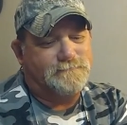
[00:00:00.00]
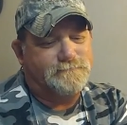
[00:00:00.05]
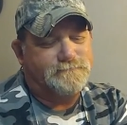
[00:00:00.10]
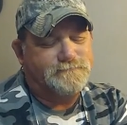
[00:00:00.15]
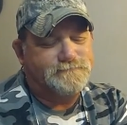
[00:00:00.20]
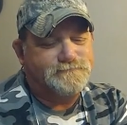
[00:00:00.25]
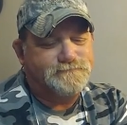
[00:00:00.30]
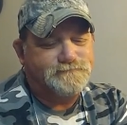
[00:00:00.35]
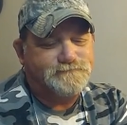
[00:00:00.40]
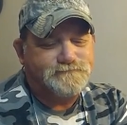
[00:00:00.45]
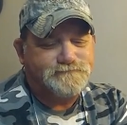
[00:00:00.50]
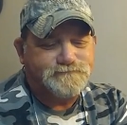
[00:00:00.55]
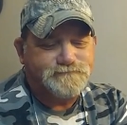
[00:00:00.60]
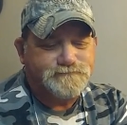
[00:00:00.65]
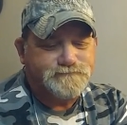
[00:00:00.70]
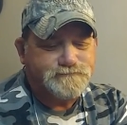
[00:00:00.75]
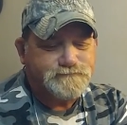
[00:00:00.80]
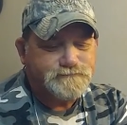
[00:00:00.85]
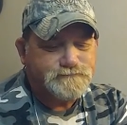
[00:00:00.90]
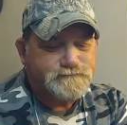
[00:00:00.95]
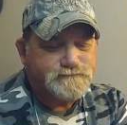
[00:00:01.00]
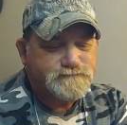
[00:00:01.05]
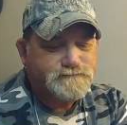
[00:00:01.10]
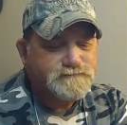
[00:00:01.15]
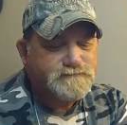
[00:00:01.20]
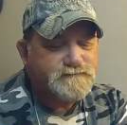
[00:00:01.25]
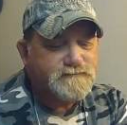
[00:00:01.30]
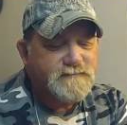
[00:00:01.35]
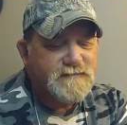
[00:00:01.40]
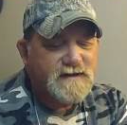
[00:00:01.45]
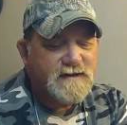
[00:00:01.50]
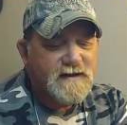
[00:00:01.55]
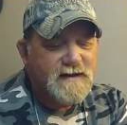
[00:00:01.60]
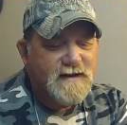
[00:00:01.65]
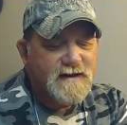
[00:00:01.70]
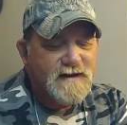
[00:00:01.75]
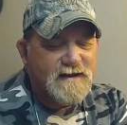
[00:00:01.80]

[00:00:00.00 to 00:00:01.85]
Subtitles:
No one is speaking in this clip.